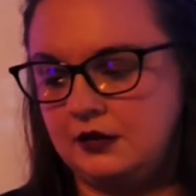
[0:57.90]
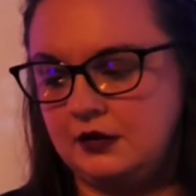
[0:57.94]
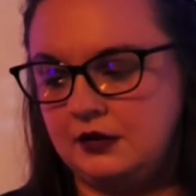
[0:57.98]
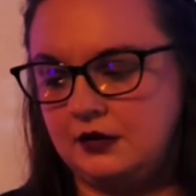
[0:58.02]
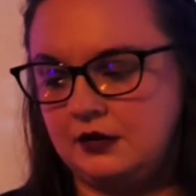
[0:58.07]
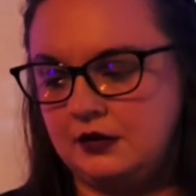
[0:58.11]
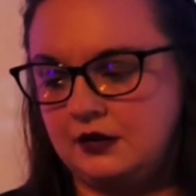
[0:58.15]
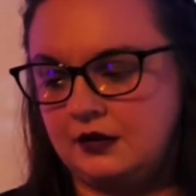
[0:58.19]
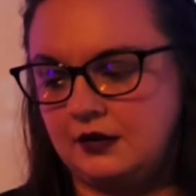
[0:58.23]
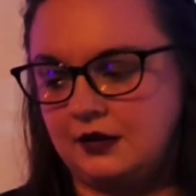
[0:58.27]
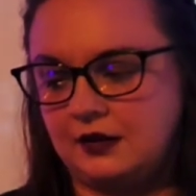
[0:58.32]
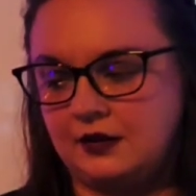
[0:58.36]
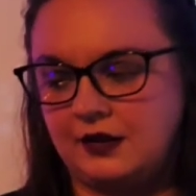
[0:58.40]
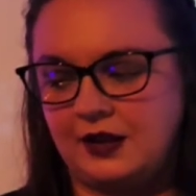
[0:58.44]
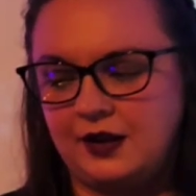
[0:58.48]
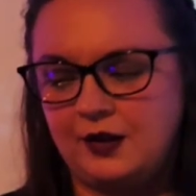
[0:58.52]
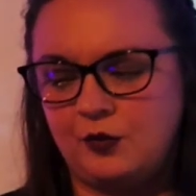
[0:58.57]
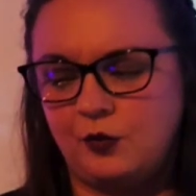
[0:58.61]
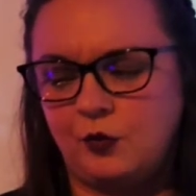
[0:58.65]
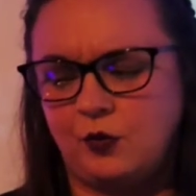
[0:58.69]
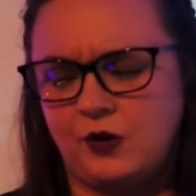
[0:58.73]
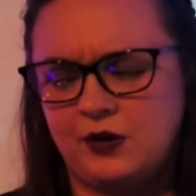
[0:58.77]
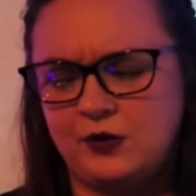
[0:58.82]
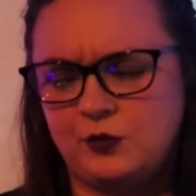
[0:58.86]
A lot of
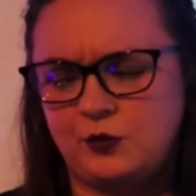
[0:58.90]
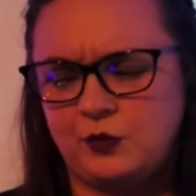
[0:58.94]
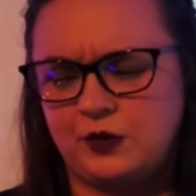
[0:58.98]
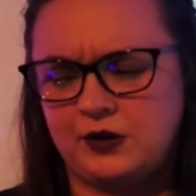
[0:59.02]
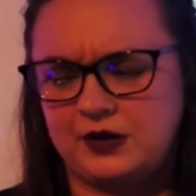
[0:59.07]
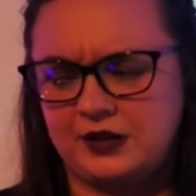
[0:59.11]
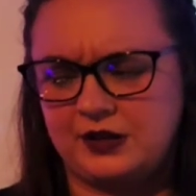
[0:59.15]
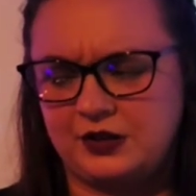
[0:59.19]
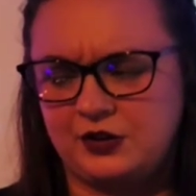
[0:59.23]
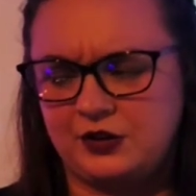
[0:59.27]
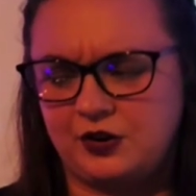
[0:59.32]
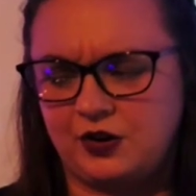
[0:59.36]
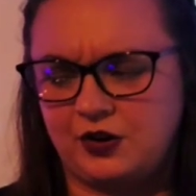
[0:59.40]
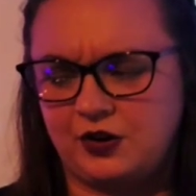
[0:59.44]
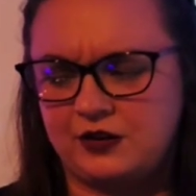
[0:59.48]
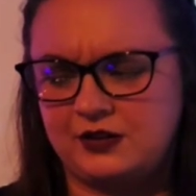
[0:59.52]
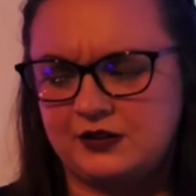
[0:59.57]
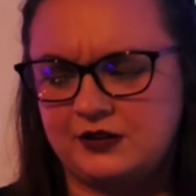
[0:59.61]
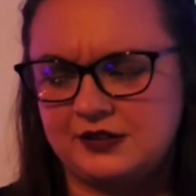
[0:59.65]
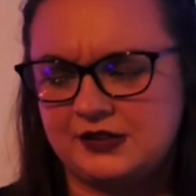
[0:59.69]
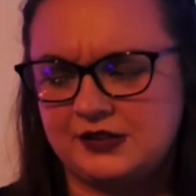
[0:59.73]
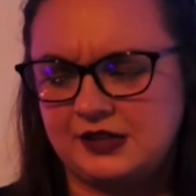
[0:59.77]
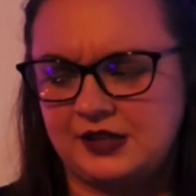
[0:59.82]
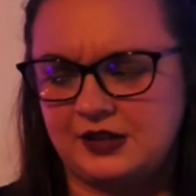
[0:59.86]
one-worded cards
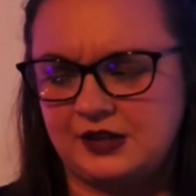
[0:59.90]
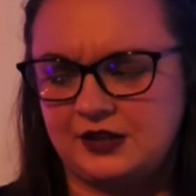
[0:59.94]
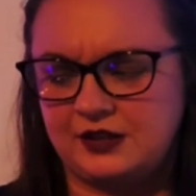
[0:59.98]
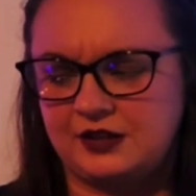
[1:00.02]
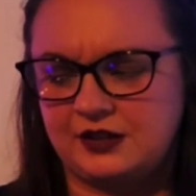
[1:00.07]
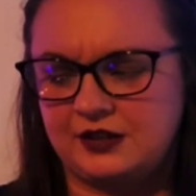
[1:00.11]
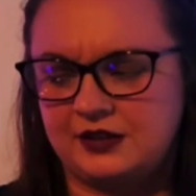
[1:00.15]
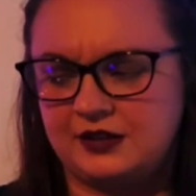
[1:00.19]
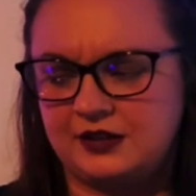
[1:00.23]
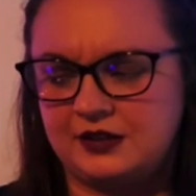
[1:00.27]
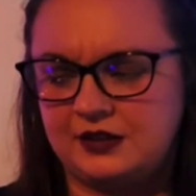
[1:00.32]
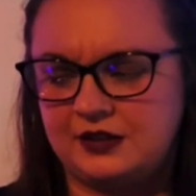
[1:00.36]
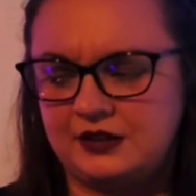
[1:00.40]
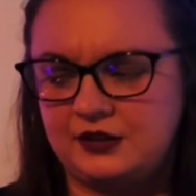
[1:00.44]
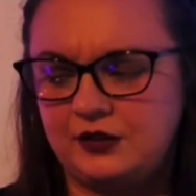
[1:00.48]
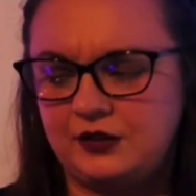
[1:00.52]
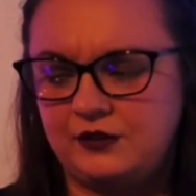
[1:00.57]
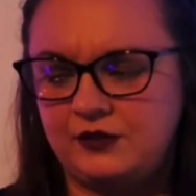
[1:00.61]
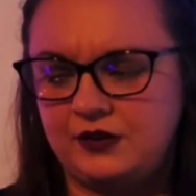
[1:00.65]
here even have